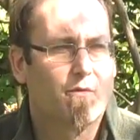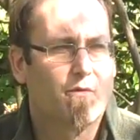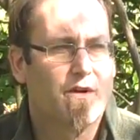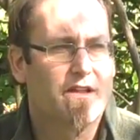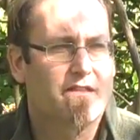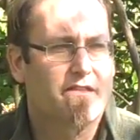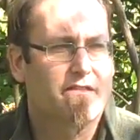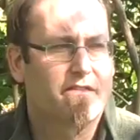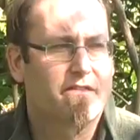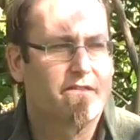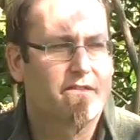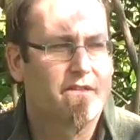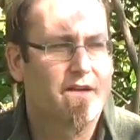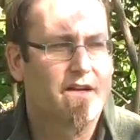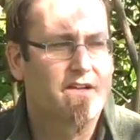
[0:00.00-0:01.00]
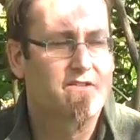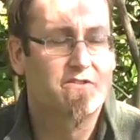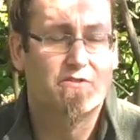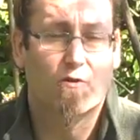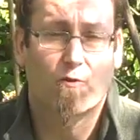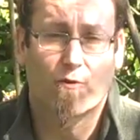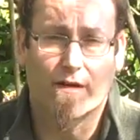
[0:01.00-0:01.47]
with a
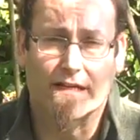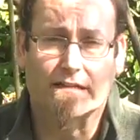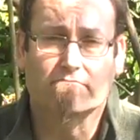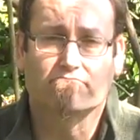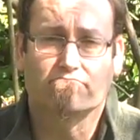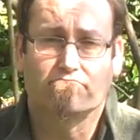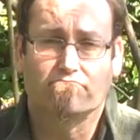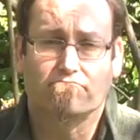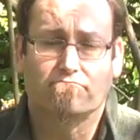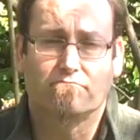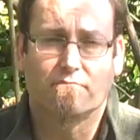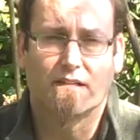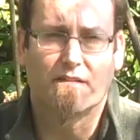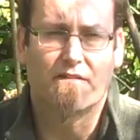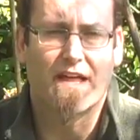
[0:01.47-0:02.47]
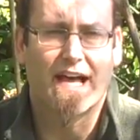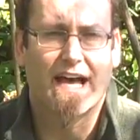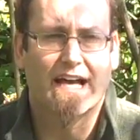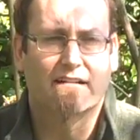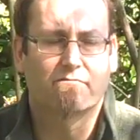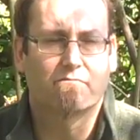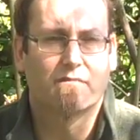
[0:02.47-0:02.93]
story
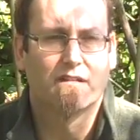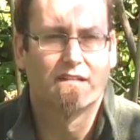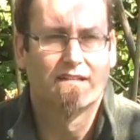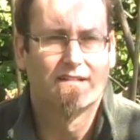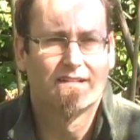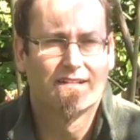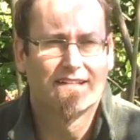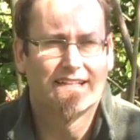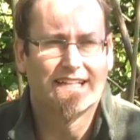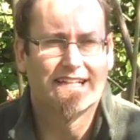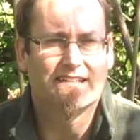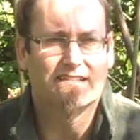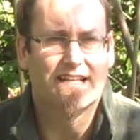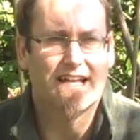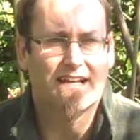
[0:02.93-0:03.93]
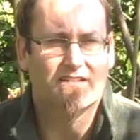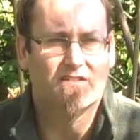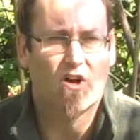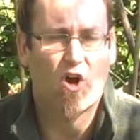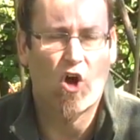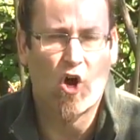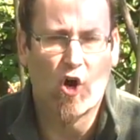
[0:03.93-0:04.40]
that it
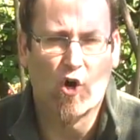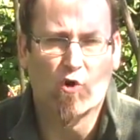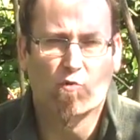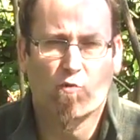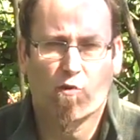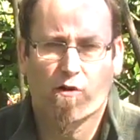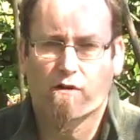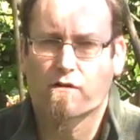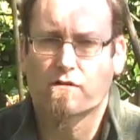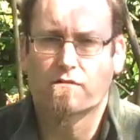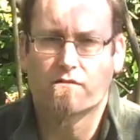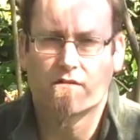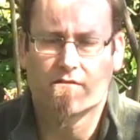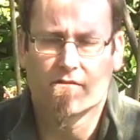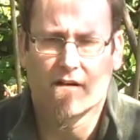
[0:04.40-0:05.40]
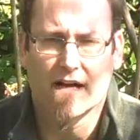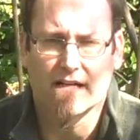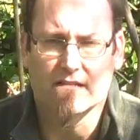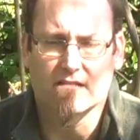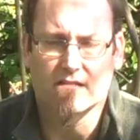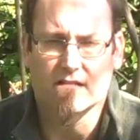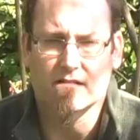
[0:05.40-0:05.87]
takes hard work to
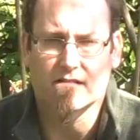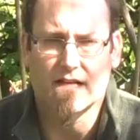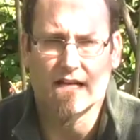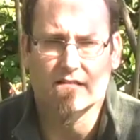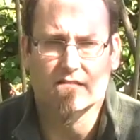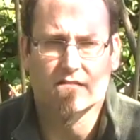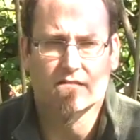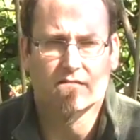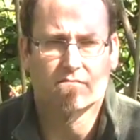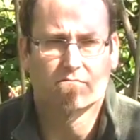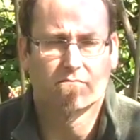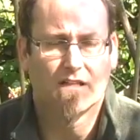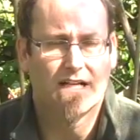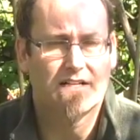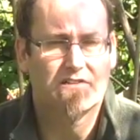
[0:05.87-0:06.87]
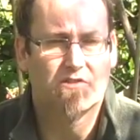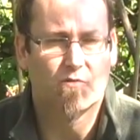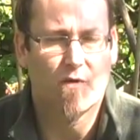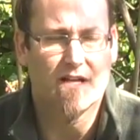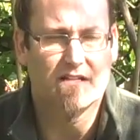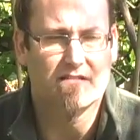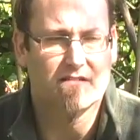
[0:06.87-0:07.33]
find success. Blood,
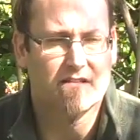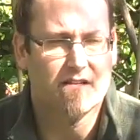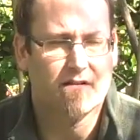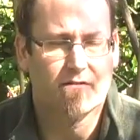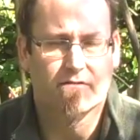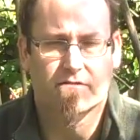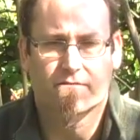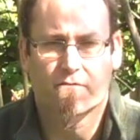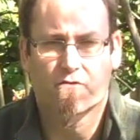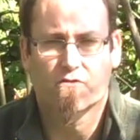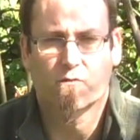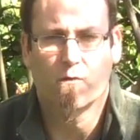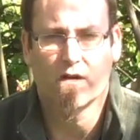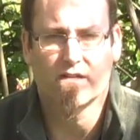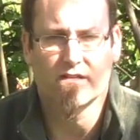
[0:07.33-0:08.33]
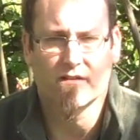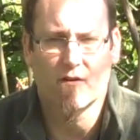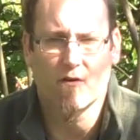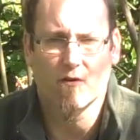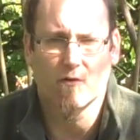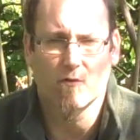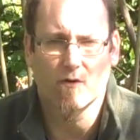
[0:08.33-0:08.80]
sweat, and tears. First one to
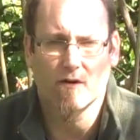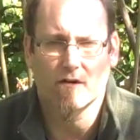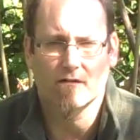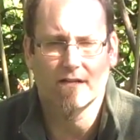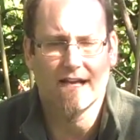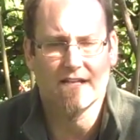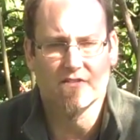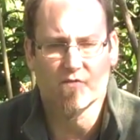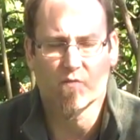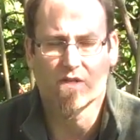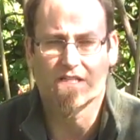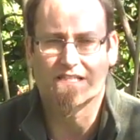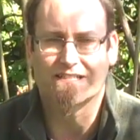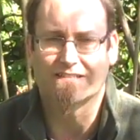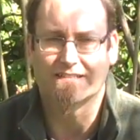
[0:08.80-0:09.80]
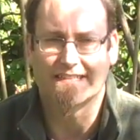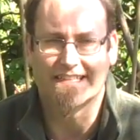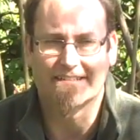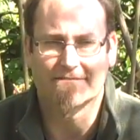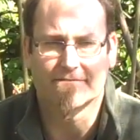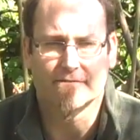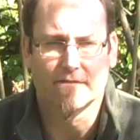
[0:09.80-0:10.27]
go to work, last one to
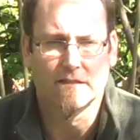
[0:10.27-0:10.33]
leave.